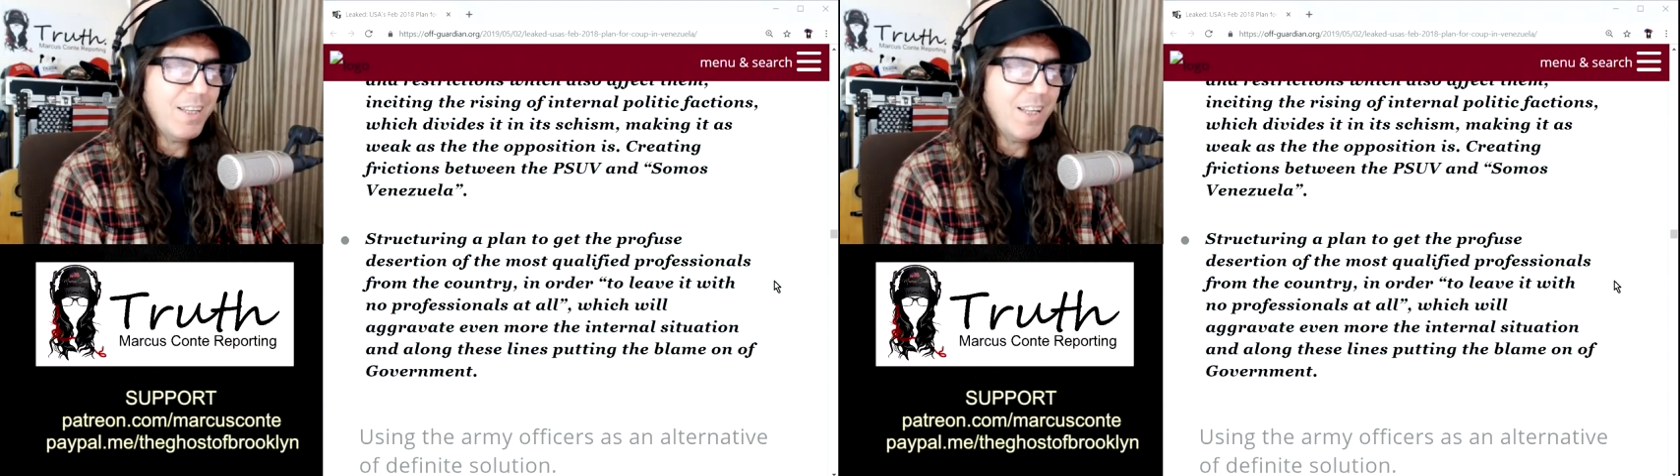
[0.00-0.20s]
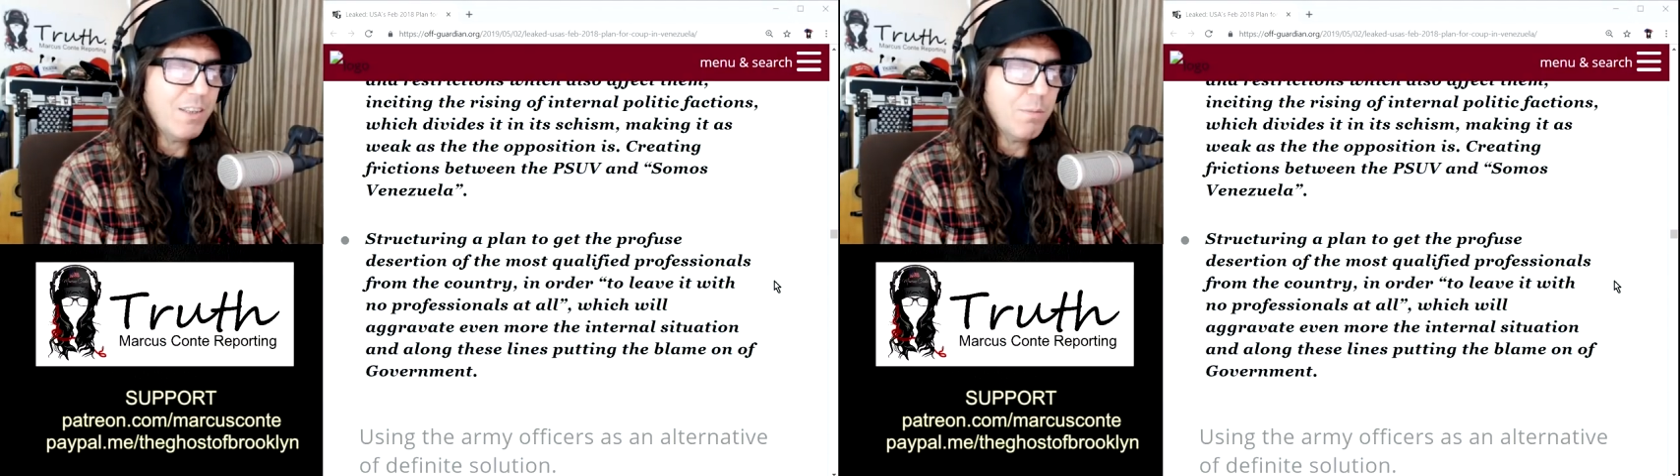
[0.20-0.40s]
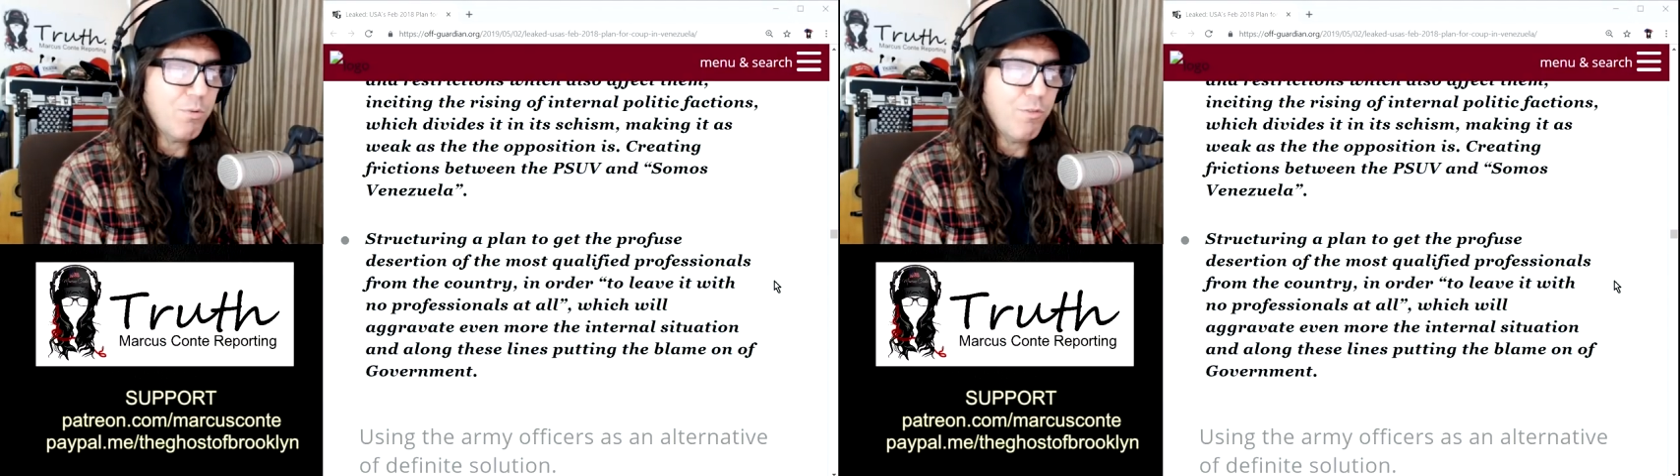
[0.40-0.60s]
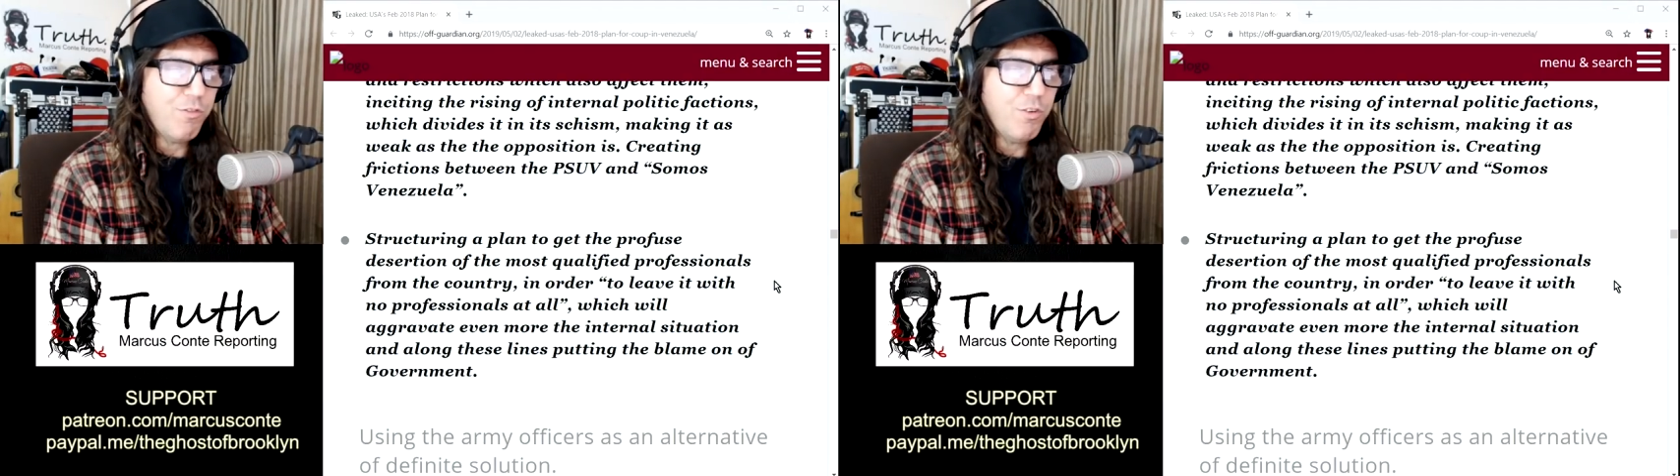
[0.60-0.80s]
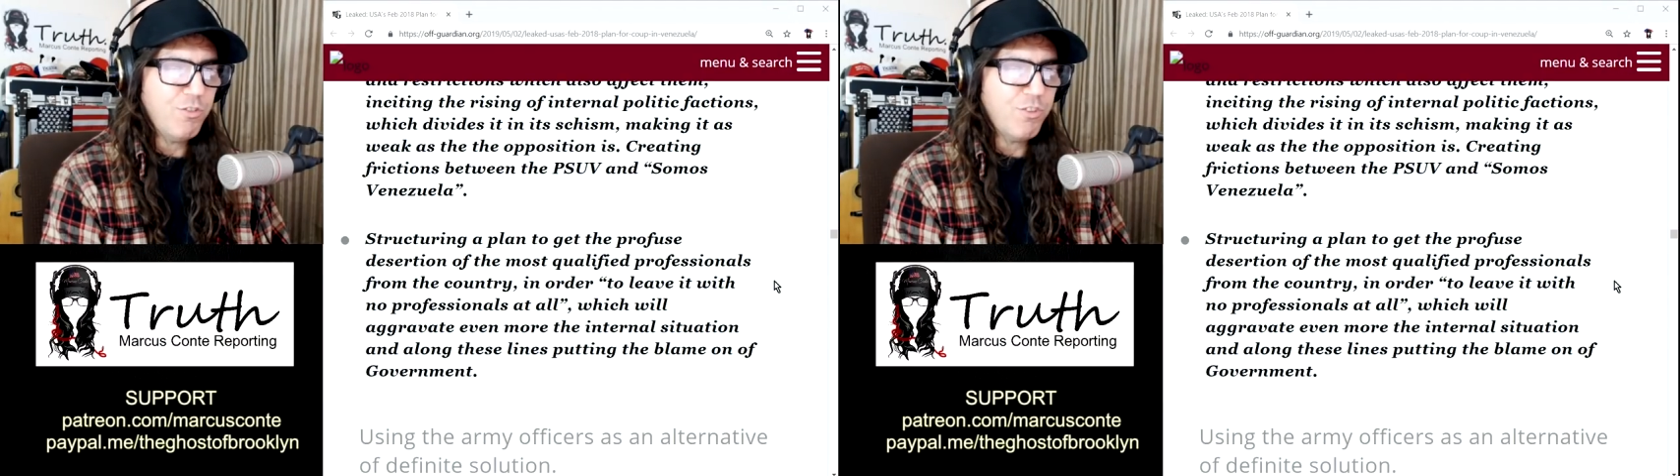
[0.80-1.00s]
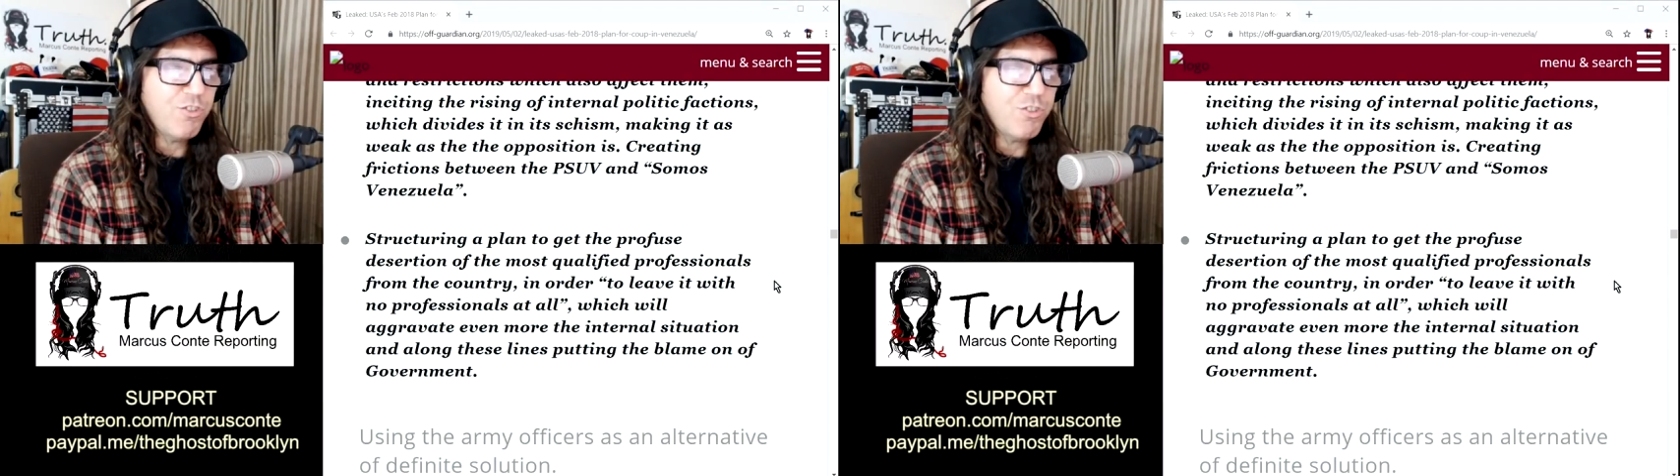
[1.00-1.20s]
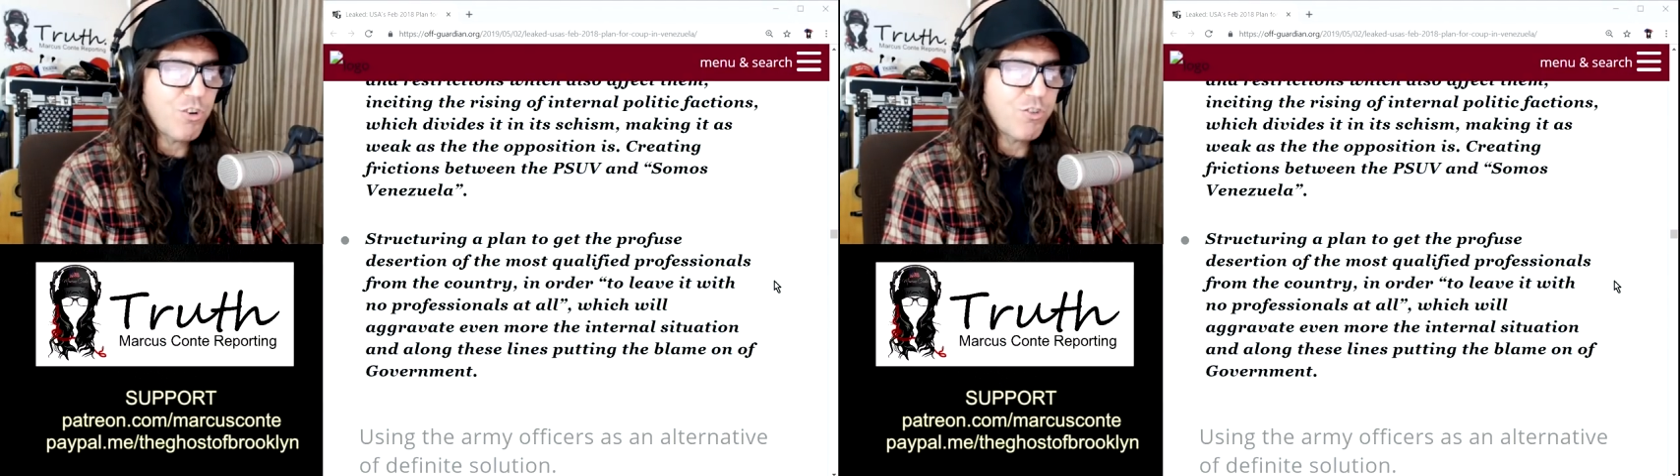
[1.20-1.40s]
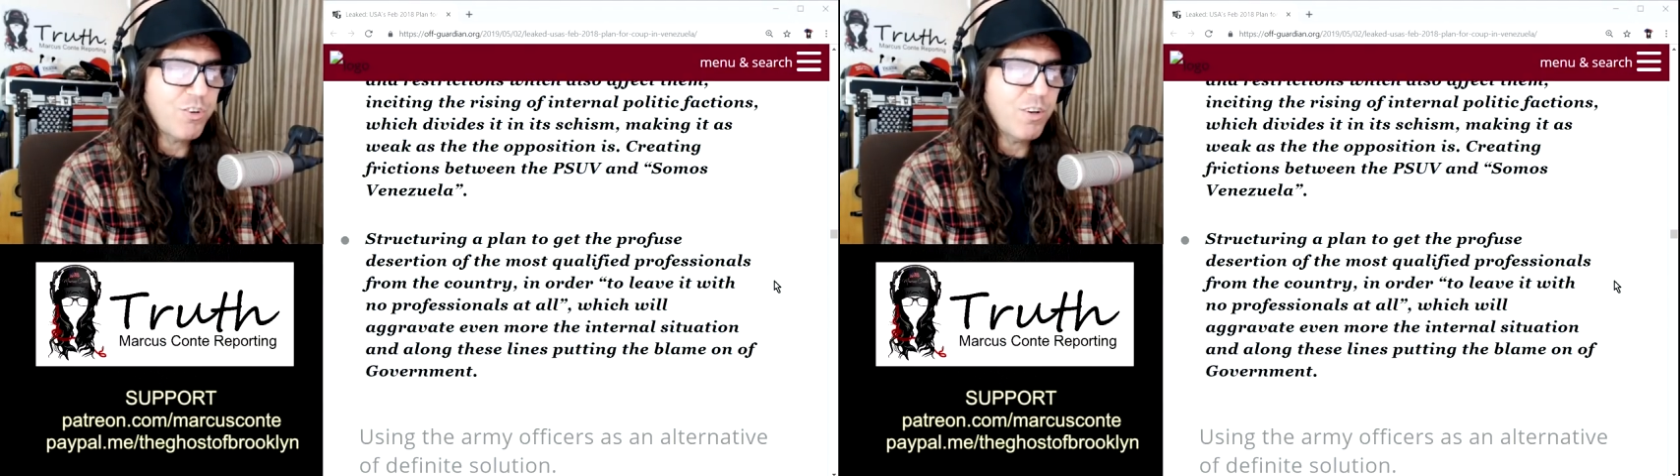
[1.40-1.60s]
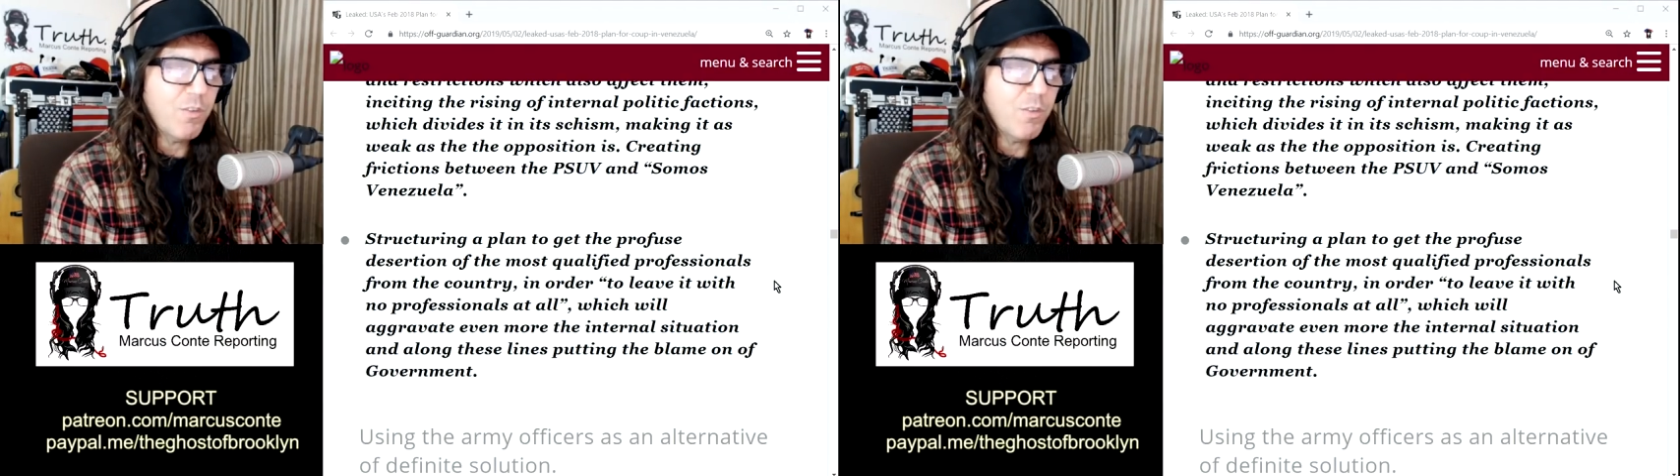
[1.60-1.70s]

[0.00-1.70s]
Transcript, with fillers: get the profuse desertion of